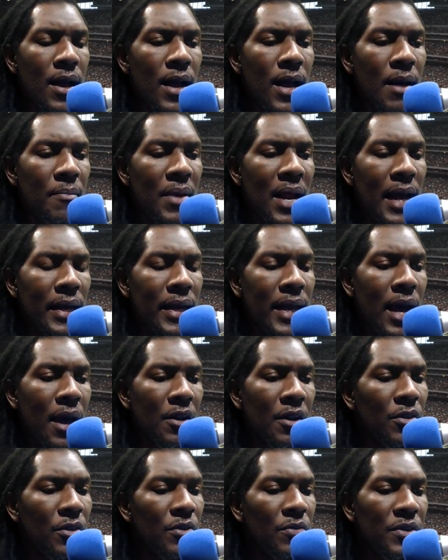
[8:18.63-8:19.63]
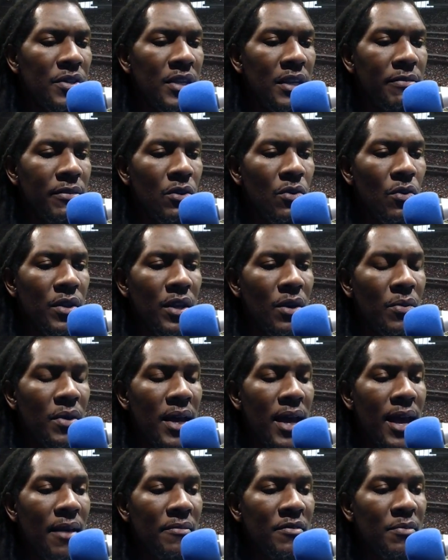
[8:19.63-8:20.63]
I'm not counting on the receiving core that we
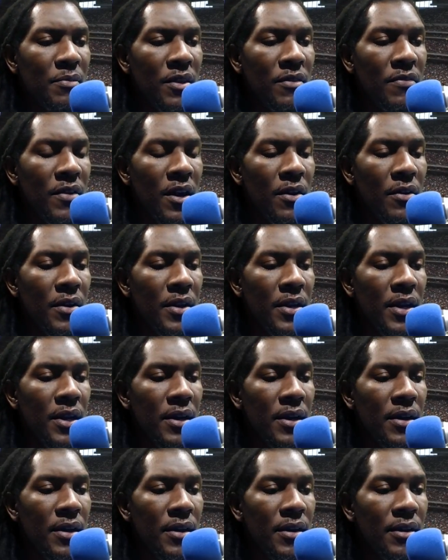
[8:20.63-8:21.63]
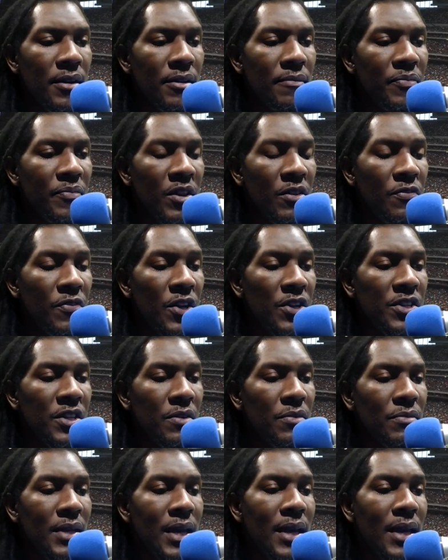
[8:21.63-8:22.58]
have to be very uh, efficient.